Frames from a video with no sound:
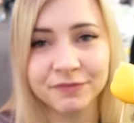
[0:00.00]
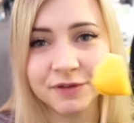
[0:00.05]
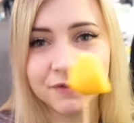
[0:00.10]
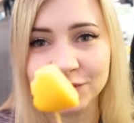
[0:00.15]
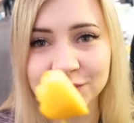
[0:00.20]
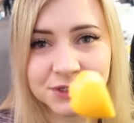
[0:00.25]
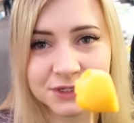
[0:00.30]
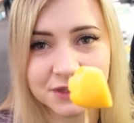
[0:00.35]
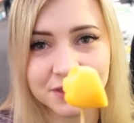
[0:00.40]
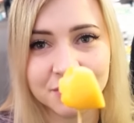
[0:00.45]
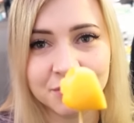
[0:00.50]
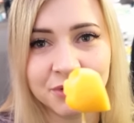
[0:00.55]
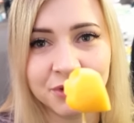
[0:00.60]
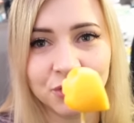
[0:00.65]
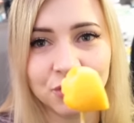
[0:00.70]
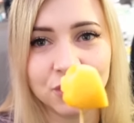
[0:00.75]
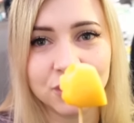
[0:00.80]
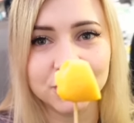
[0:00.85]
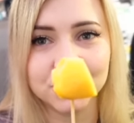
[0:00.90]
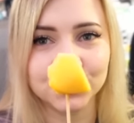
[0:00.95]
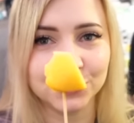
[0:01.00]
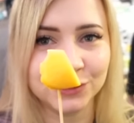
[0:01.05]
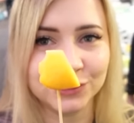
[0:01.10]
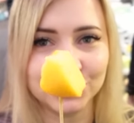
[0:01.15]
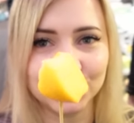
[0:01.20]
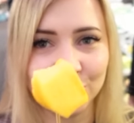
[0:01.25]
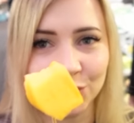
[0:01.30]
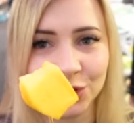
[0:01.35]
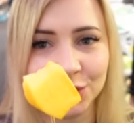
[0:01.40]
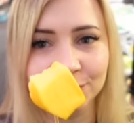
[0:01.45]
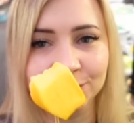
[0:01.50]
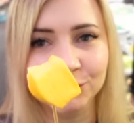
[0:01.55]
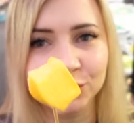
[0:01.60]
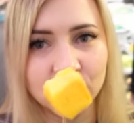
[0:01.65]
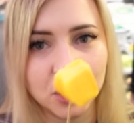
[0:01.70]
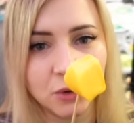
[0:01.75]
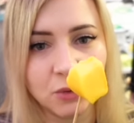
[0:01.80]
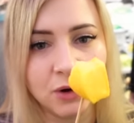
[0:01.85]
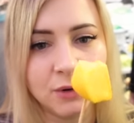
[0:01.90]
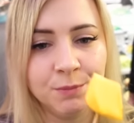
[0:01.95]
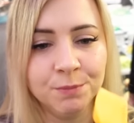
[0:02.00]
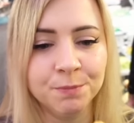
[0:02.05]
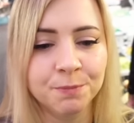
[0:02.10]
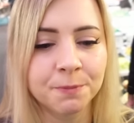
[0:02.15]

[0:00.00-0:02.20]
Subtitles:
If you see them in the grocery store, try one.